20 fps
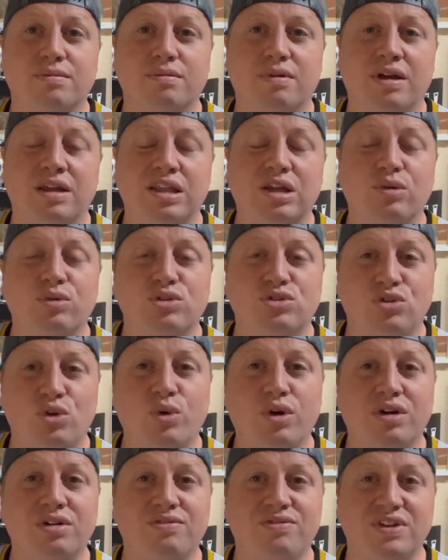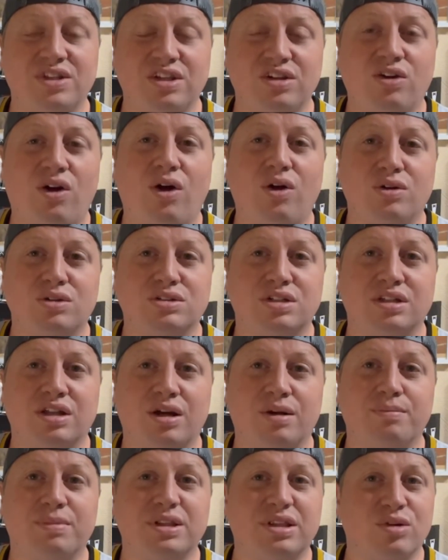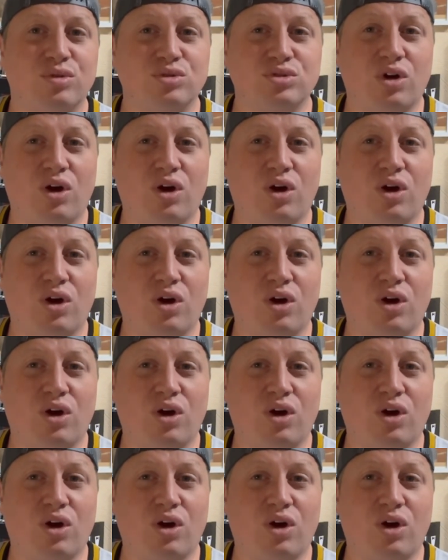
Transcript: and there was $250 in there, but there was